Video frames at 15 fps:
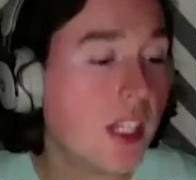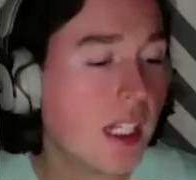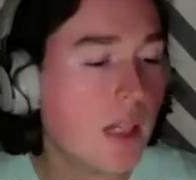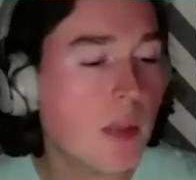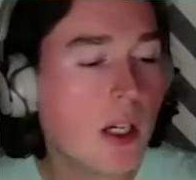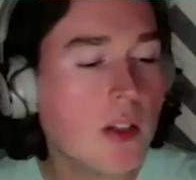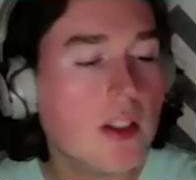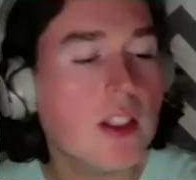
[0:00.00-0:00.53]
think
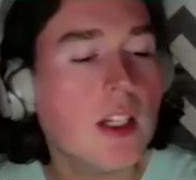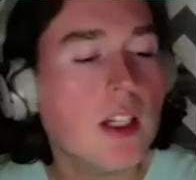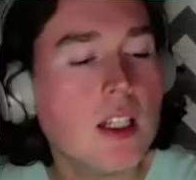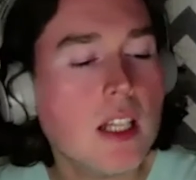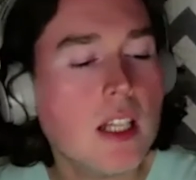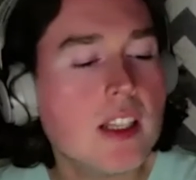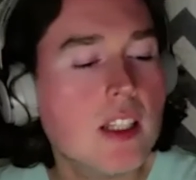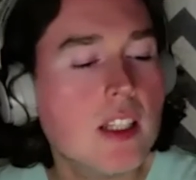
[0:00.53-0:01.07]
about
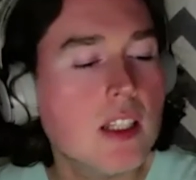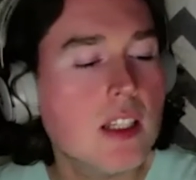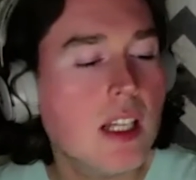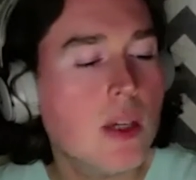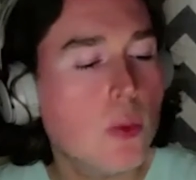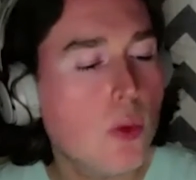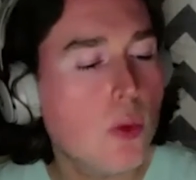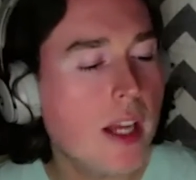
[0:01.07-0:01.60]
like the
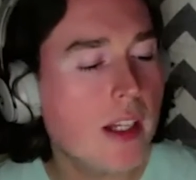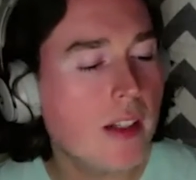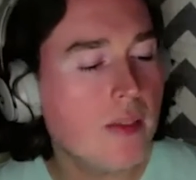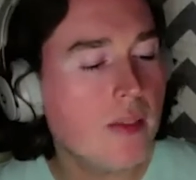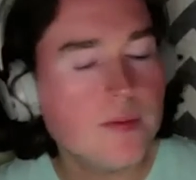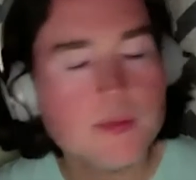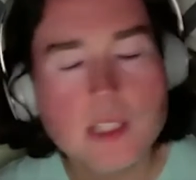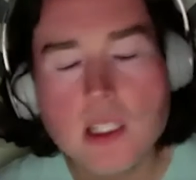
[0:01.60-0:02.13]

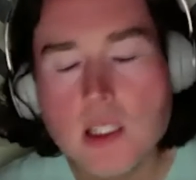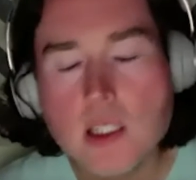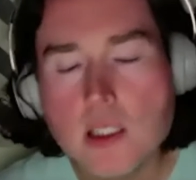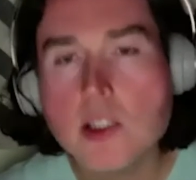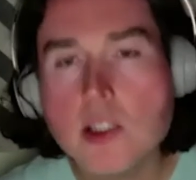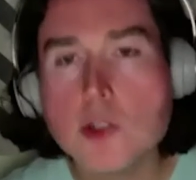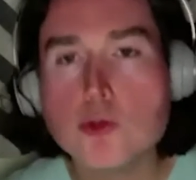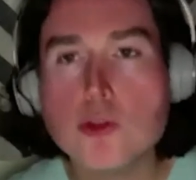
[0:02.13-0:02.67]
when
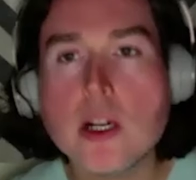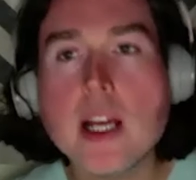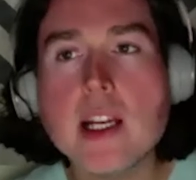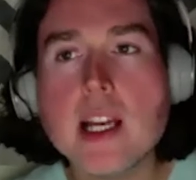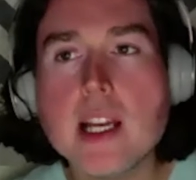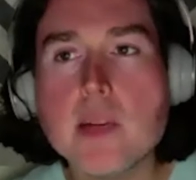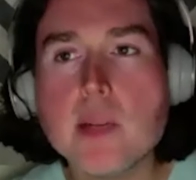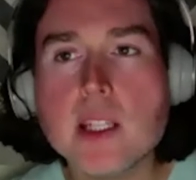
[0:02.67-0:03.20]

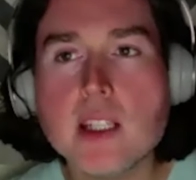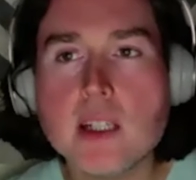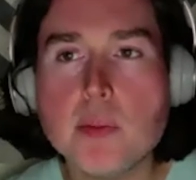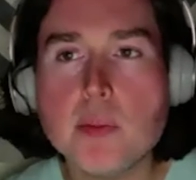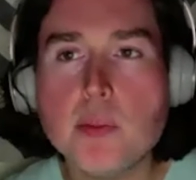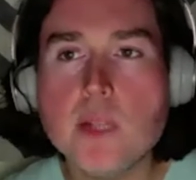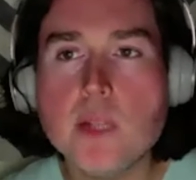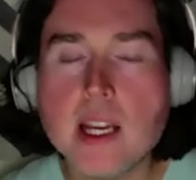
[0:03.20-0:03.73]
Red had been
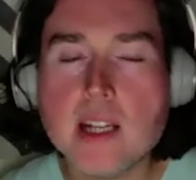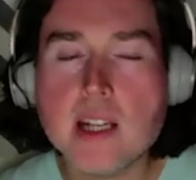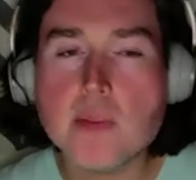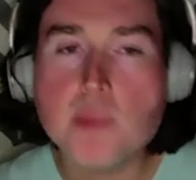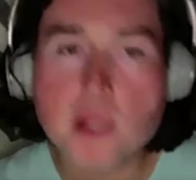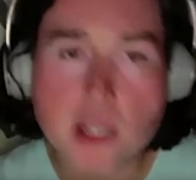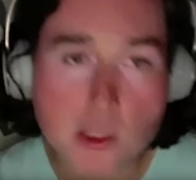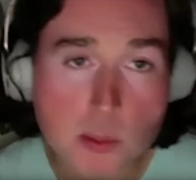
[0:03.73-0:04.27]
like the head
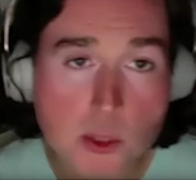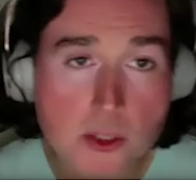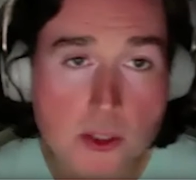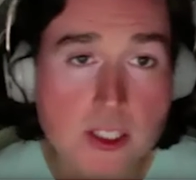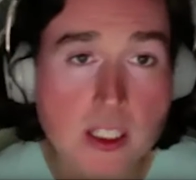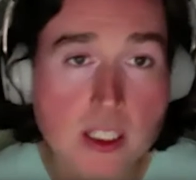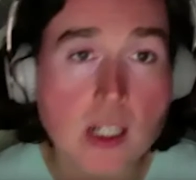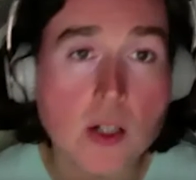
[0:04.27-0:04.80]
of player
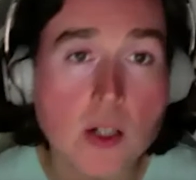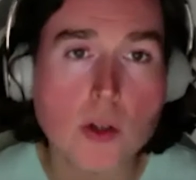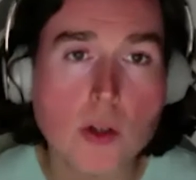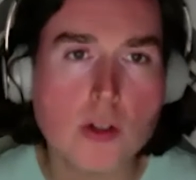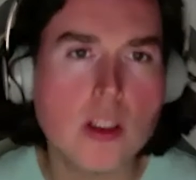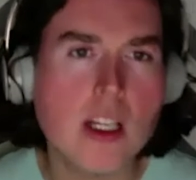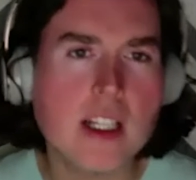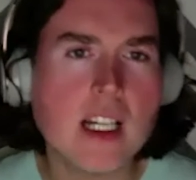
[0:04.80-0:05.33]
personnel,
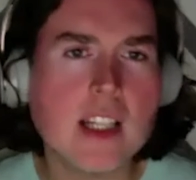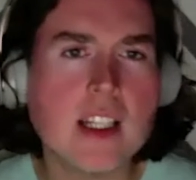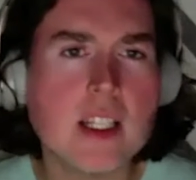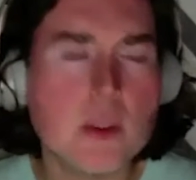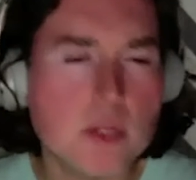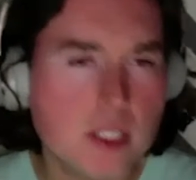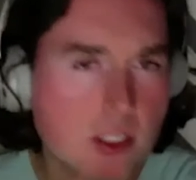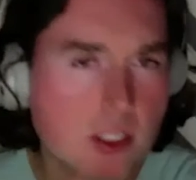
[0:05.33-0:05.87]
or like I
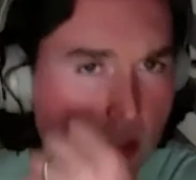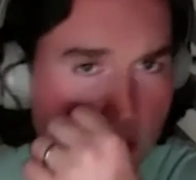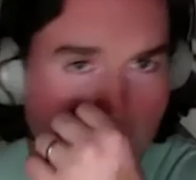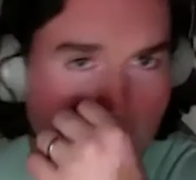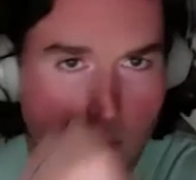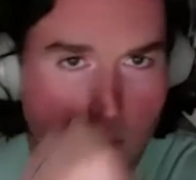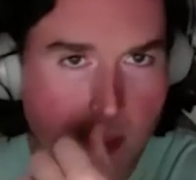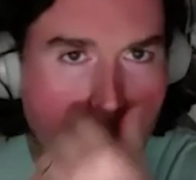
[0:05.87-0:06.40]
think he was a
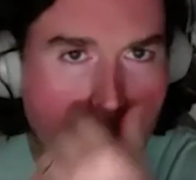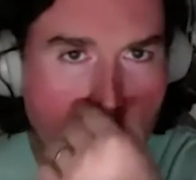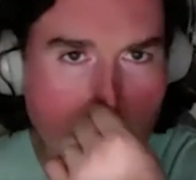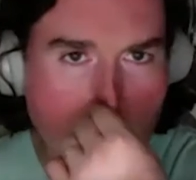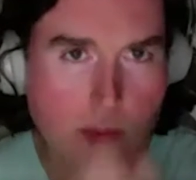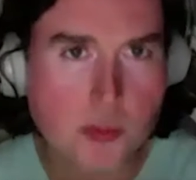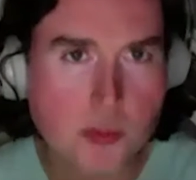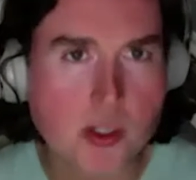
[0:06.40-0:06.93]
general
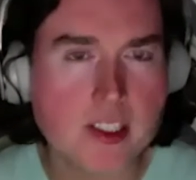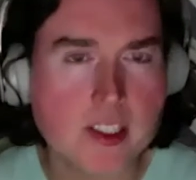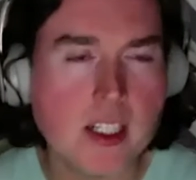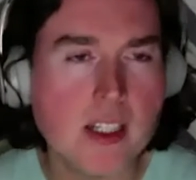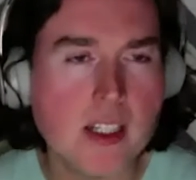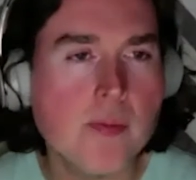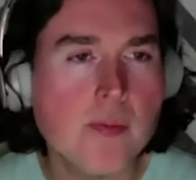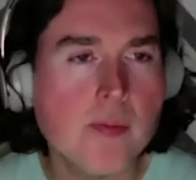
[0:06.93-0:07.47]
manager or
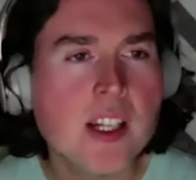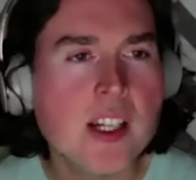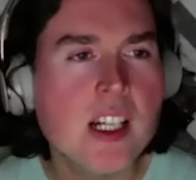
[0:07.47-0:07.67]
president